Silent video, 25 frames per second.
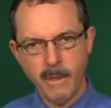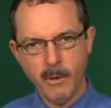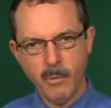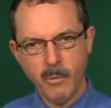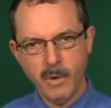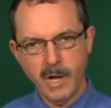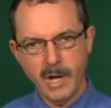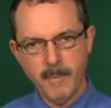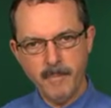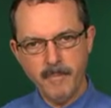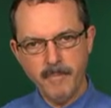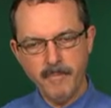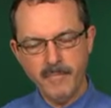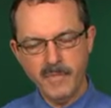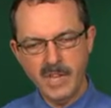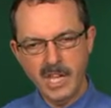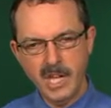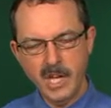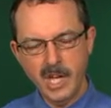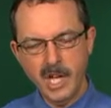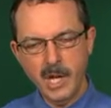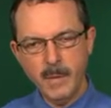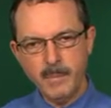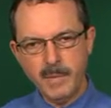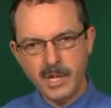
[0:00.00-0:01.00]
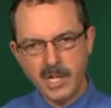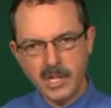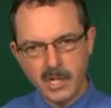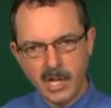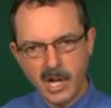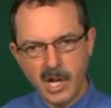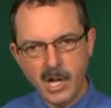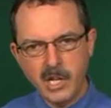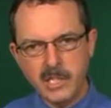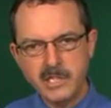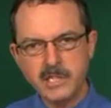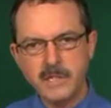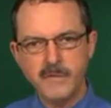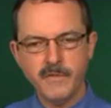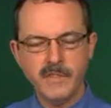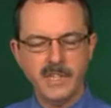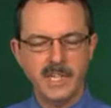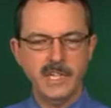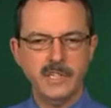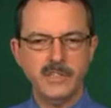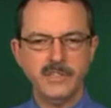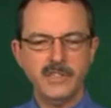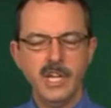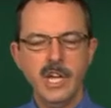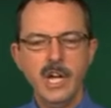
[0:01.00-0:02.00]
Well, because of
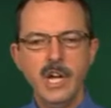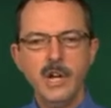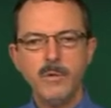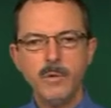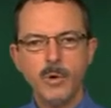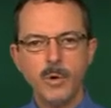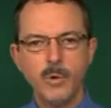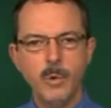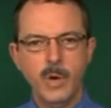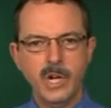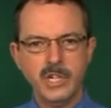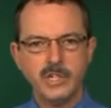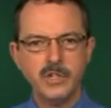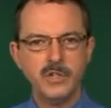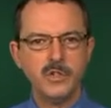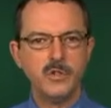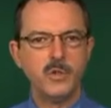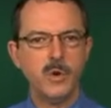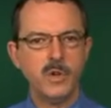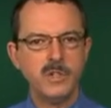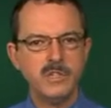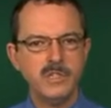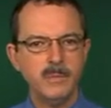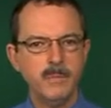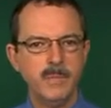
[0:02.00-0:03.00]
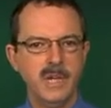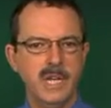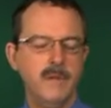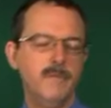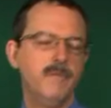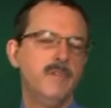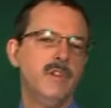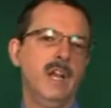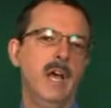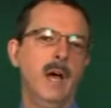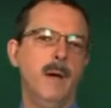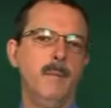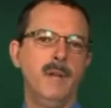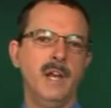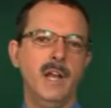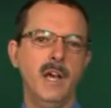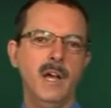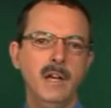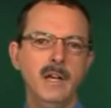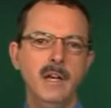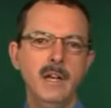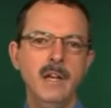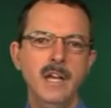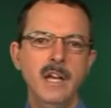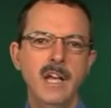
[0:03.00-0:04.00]
this regression towards the mean
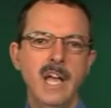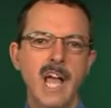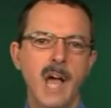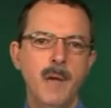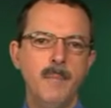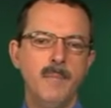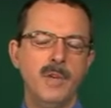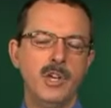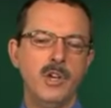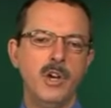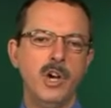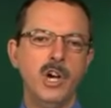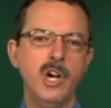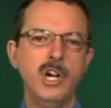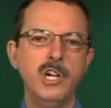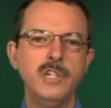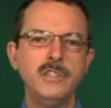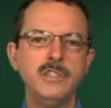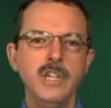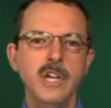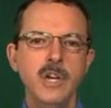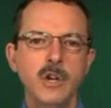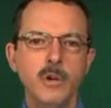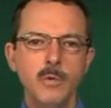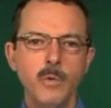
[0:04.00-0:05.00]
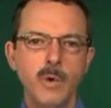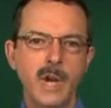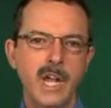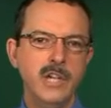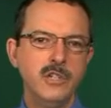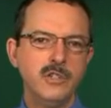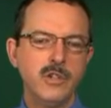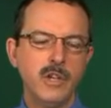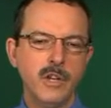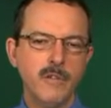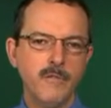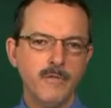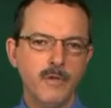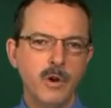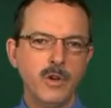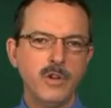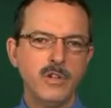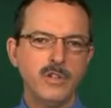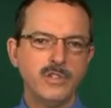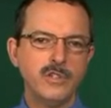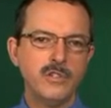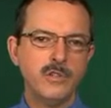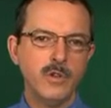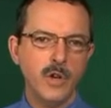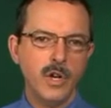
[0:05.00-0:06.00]
phenomenon, and because range only
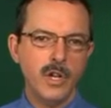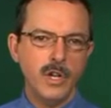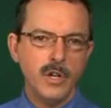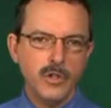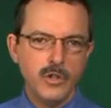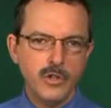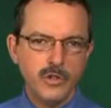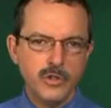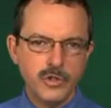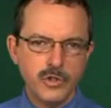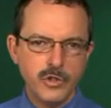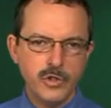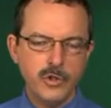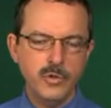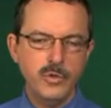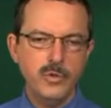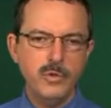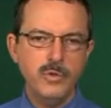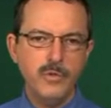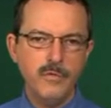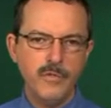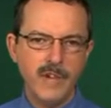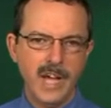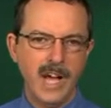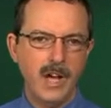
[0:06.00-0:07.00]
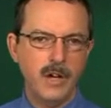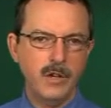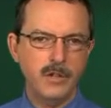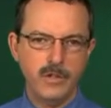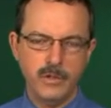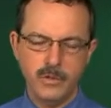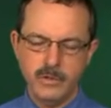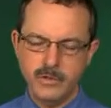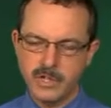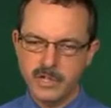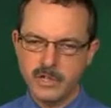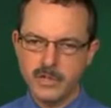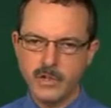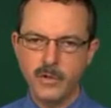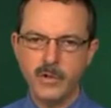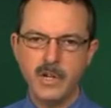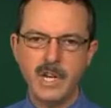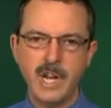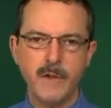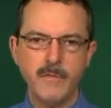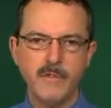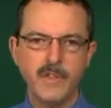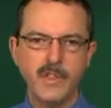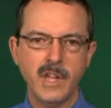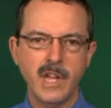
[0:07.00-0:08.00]
focuses on 2 values,
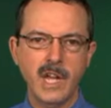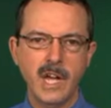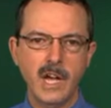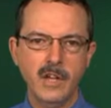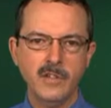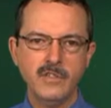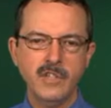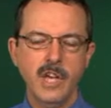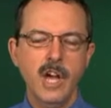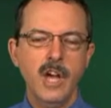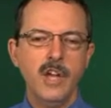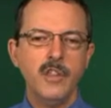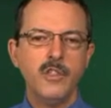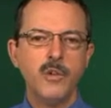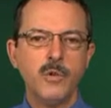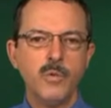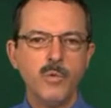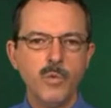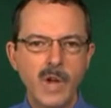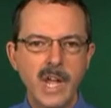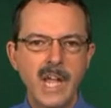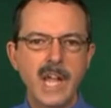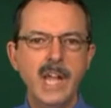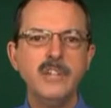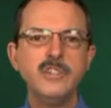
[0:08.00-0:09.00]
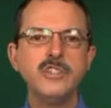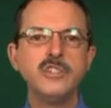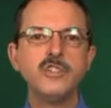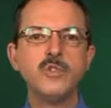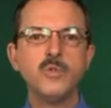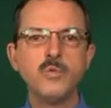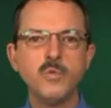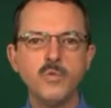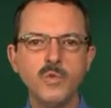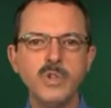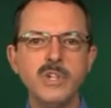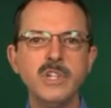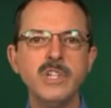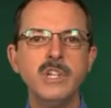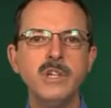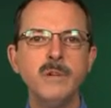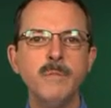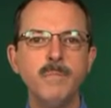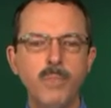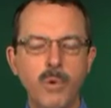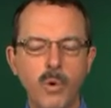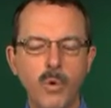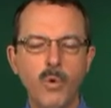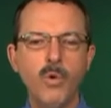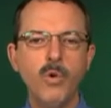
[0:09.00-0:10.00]
excluding everything else, the range is a really
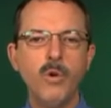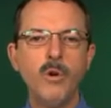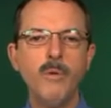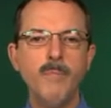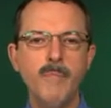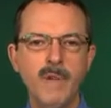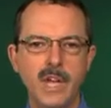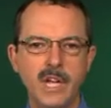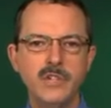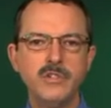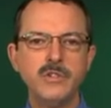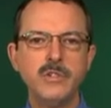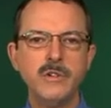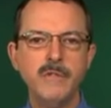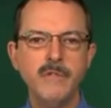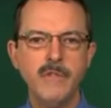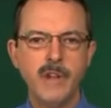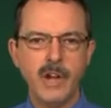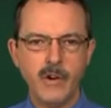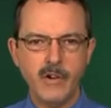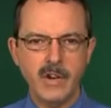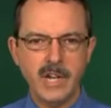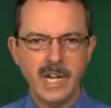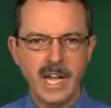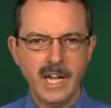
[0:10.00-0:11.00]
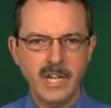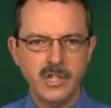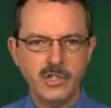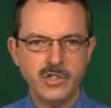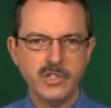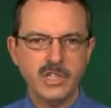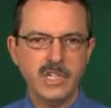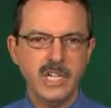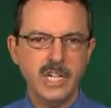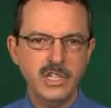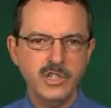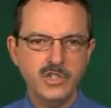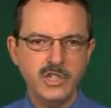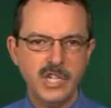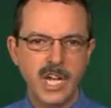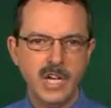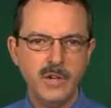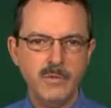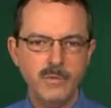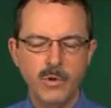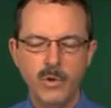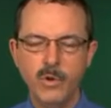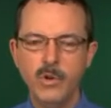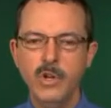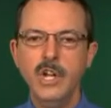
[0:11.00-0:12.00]
poor measure of variation. In
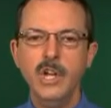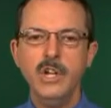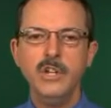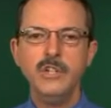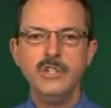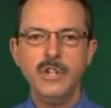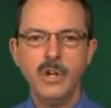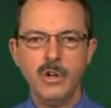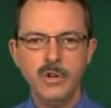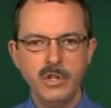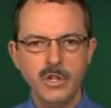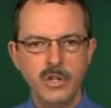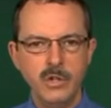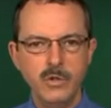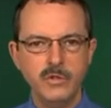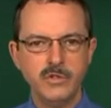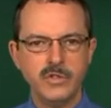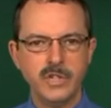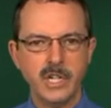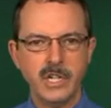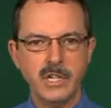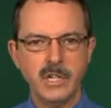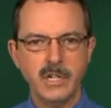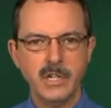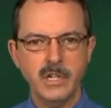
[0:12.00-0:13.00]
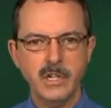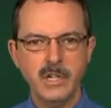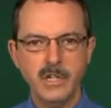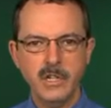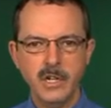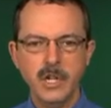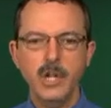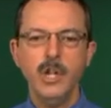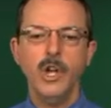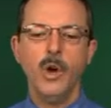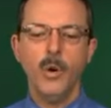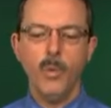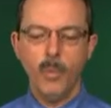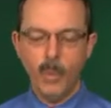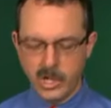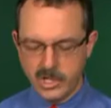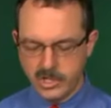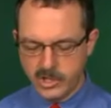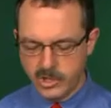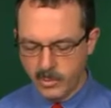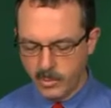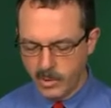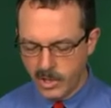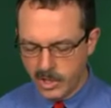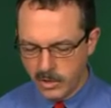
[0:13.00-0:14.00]
general, don't use it. What
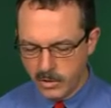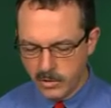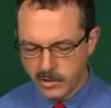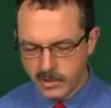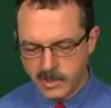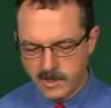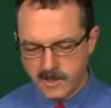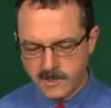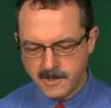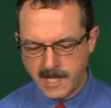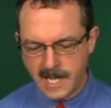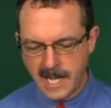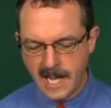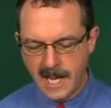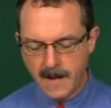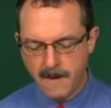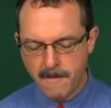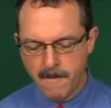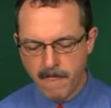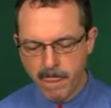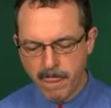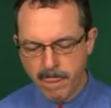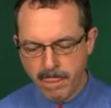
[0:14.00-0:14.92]
should we use instead?